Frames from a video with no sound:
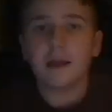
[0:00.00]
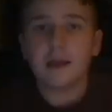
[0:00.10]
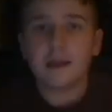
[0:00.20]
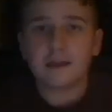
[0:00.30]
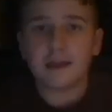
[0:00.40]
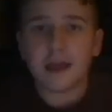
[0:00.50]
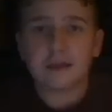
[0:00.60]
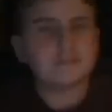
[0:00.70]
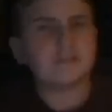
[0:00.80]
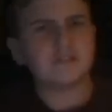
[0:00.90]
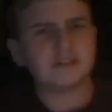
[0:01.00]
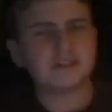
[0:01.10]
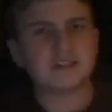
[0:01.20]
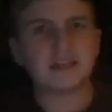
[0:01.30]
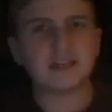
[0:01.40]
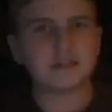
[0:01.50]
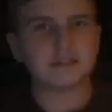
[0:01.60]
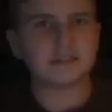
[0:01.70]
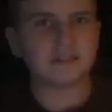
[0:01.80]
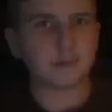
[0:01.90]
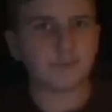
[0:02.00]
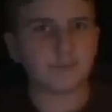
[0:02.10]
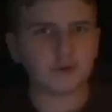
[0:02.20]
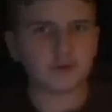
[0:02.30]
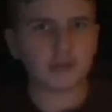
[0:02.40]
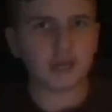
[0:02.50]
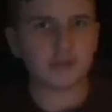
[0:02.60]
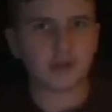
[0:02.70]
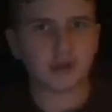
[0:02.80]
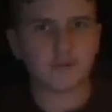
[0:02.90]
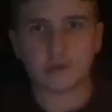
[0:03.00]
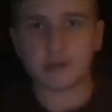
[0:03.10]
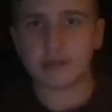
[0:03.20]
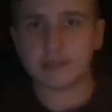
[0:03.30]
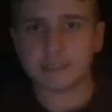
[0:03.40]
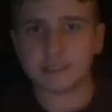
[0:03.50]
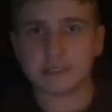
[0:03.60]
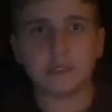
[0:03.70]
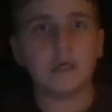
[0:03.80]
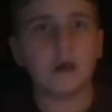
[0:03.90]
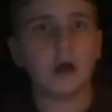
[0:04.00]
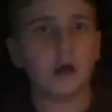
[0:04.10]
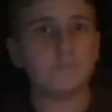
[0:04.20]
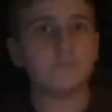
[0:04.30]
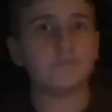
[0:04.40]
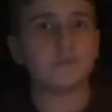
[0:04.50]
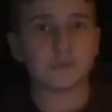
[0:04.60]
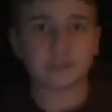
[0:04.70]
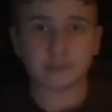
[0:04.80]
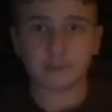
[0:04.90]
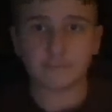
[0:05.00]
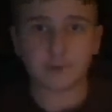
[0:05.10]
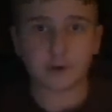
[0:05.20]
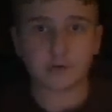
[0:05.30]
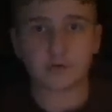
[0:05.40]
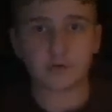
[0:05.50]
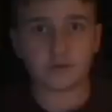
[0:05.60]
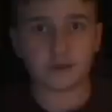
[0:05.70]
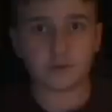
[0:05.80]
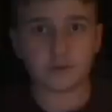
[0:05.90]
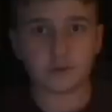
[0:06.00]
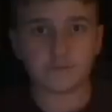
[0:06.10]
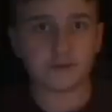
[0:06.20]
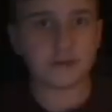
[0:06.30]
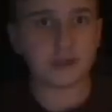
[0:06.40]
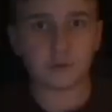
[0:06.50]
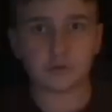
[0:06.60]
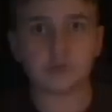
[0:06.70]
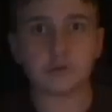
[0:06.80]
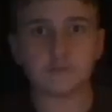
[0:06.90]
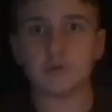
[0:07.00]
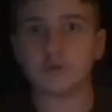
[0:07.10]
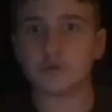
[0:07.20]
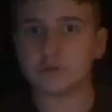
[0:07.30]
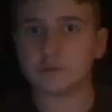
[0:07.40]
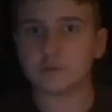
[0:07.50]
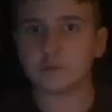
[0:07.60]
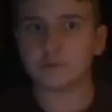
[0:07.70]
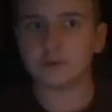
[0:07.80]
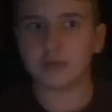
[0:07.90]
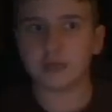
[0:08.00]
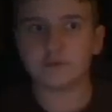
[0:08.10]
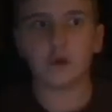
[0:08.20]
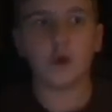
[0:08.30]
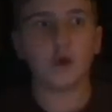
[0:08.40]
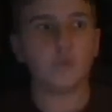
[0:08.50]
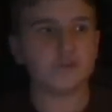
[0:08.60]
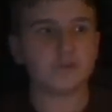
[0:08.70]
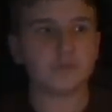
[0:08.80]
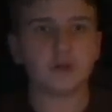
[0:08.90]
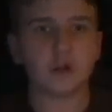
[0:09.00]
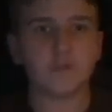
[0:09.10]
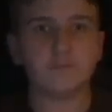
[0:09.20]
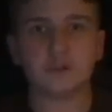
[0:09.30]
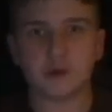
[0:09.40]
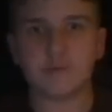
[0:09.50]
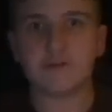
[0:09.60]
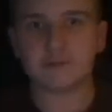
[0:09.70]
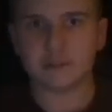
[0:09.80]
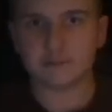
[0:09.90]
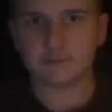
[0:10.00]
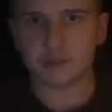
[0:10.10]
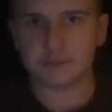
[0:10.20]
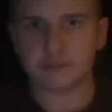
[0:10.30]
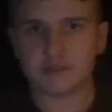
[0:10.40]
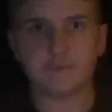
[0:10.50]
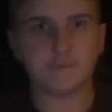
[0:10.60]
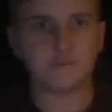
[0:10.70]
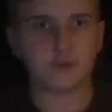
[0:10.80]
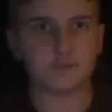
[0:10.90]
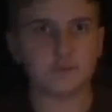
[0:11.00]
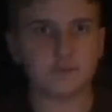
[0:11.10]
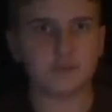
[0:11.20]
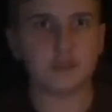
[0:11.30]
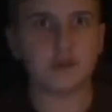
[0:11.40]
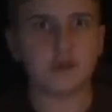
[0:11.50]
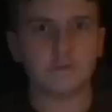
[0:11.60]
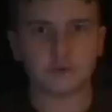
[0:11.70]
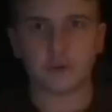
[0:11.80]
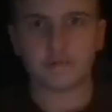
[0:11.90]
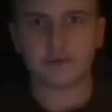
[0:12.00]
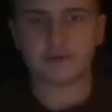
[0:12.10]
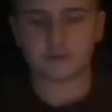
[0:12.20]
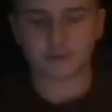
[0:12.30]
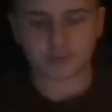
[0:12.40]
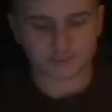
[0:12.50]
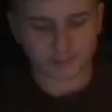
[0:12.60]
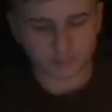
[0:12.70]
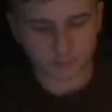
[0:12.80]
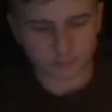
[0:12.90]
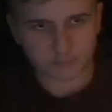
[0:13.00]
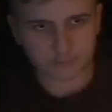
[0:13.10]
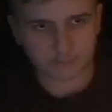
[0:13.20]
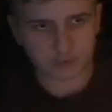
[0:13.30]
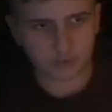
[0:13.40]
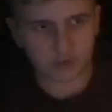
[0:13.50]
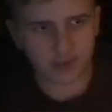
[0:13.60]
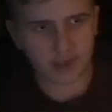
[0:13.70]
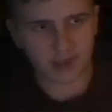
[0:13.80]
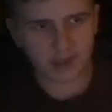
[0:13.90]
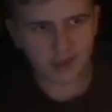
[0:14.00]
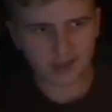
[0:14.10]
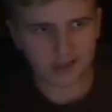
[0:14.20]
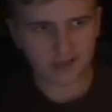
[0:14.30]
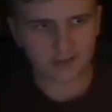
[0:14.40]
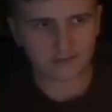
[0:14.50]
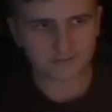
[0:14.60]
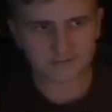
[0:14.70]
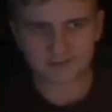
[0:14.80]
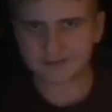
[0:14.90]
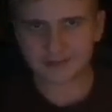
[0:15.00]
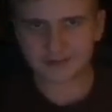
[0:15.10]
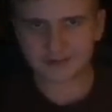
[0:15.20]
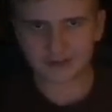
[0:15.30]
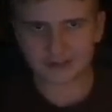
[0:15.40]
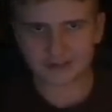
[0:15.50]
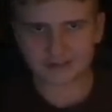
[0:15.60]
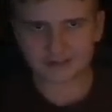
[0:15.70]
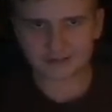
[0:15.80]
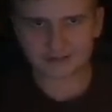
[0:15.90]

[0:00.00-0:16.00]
Hey guys, now since today is December 1st, I thought of a little idea. From December 1st to December 25th, I'm going to review a Christmas movie for you guys, which I'm going to call it The 25 Days of Christmas. Now for the first movie, for 25 Days of Christmas, I'm going to review The Santa Claus.